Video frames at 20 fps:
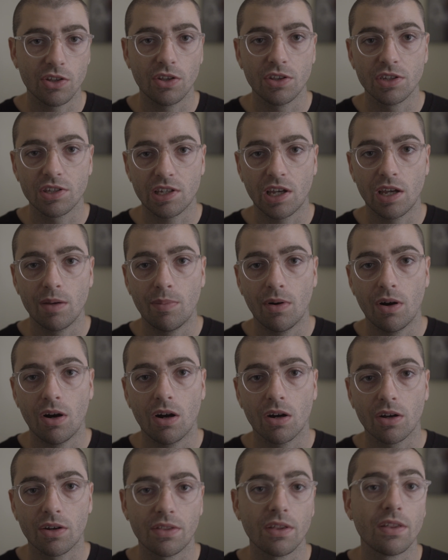on the skate
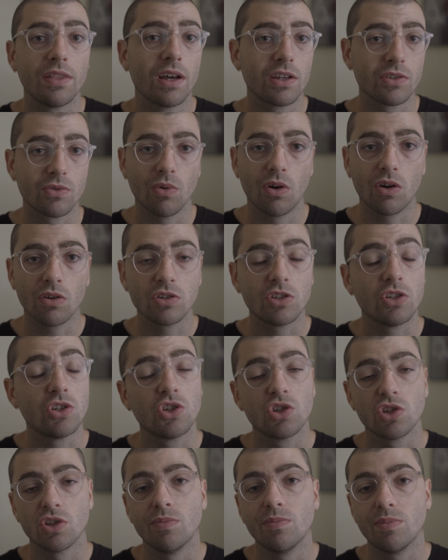park, then that's wrong, you
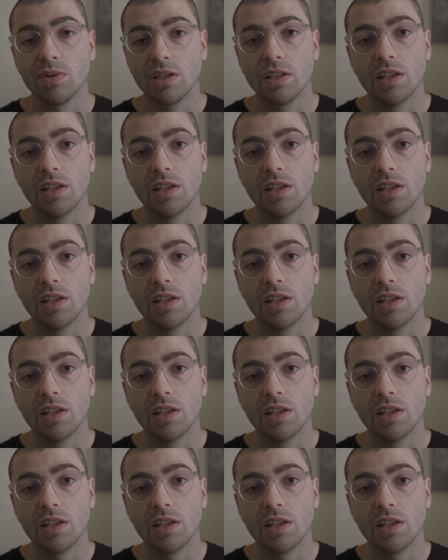shouldn't be